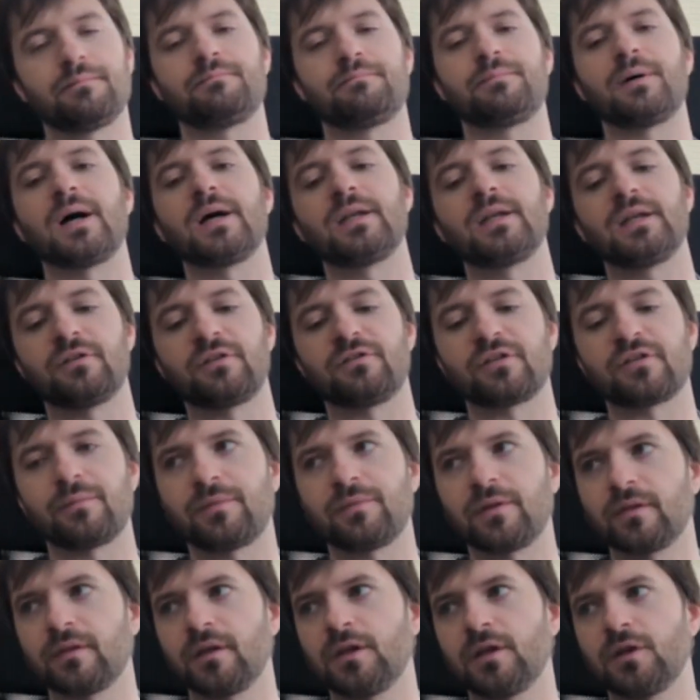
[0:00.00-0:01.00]
but it's
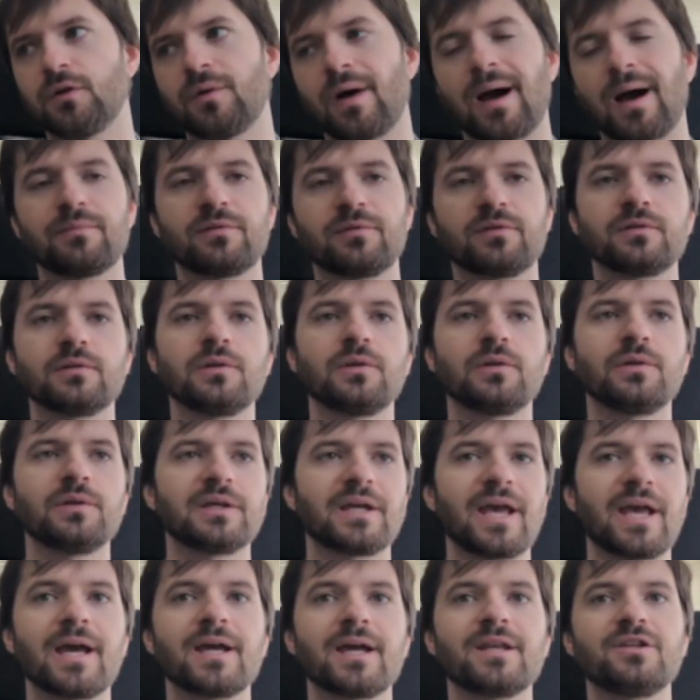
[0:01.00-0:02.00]
something that you absolutely
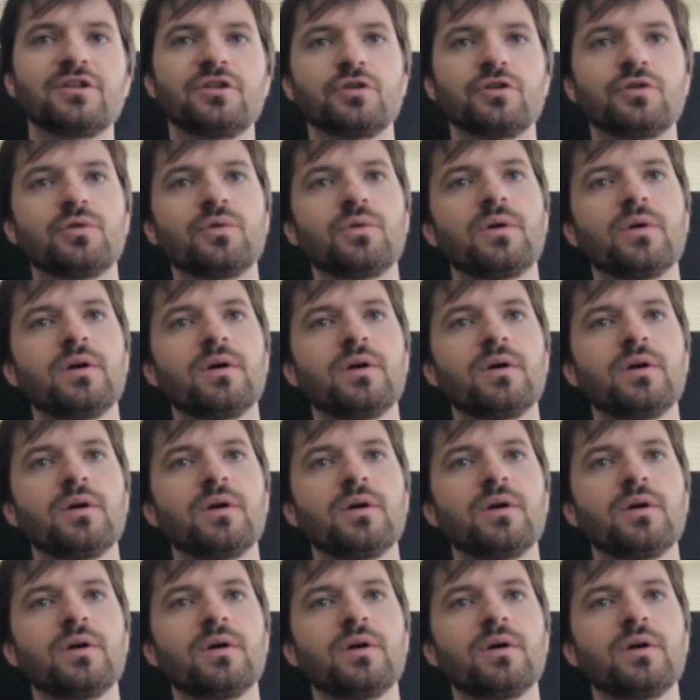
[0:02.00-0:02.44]
can do